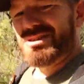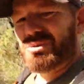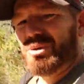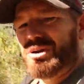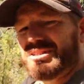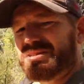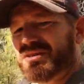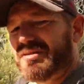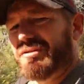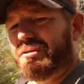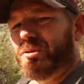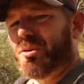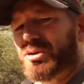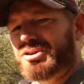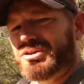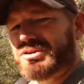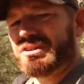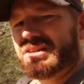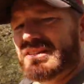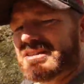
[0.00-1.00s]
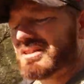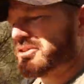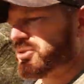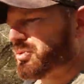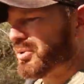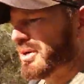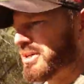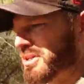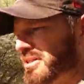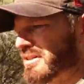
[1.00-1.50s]
So it was an unfortunate
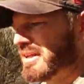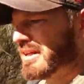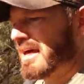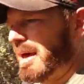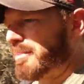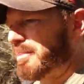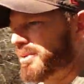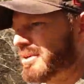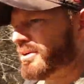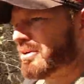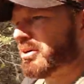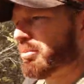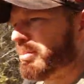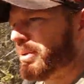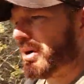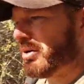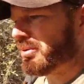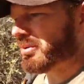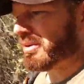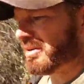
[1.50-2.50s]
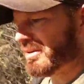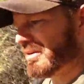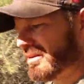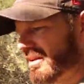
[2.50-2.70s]
situation that happened here about,